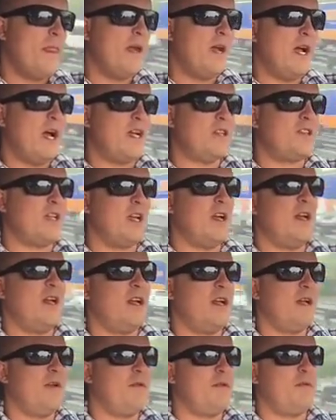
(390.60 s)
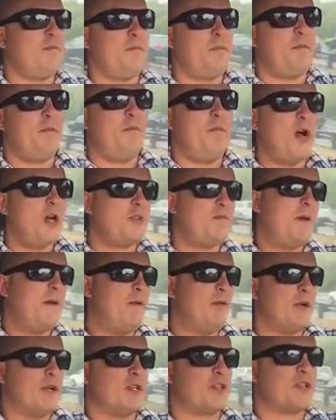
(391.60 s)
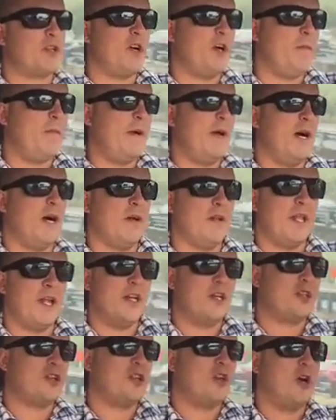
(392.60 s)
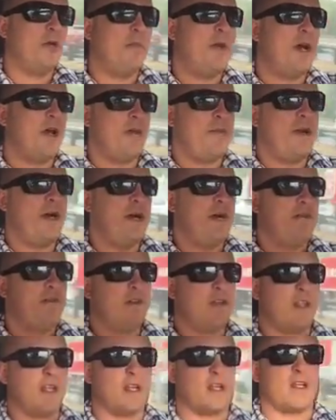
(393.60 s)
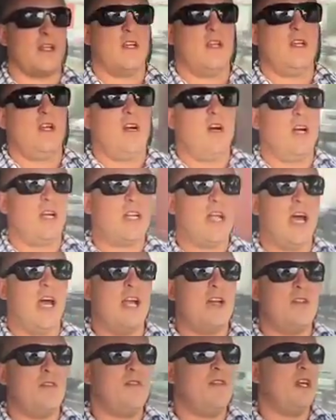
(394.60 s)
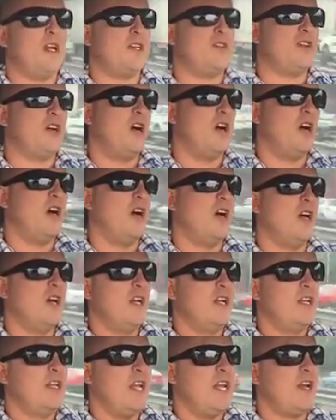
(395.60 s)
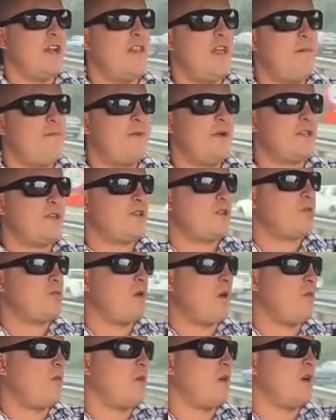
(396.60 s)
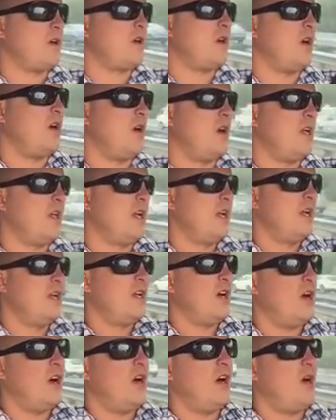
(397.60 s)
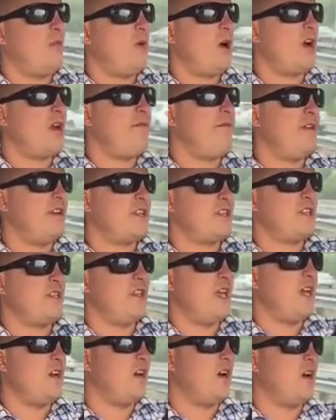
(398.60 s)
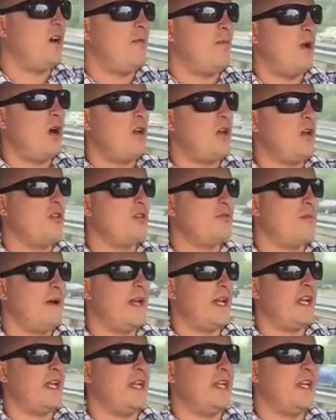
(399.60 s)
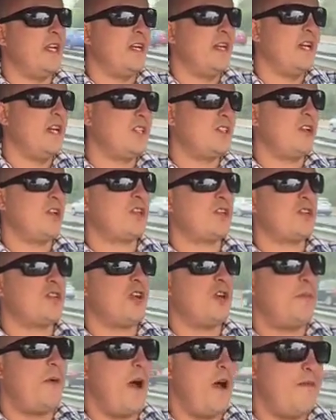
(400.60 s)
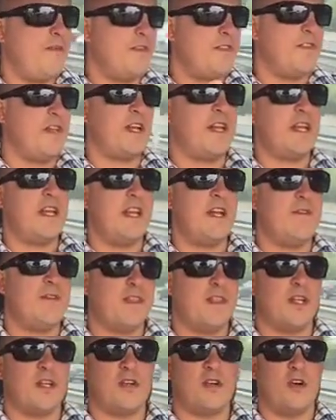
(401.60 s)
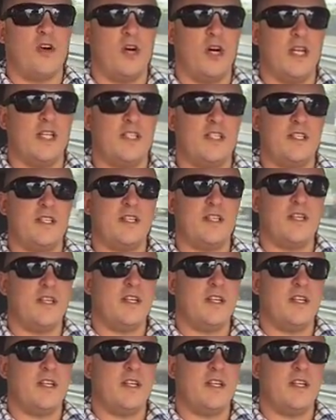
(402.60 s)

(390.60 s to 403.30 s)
are, uh, most people just cop out. They just cop out about everything. I can't do this. Oh, you know, that business won't work. Oh, oh, I won't invest in that. Oh, I might lose money. It's like, stop overthinking everything, guys.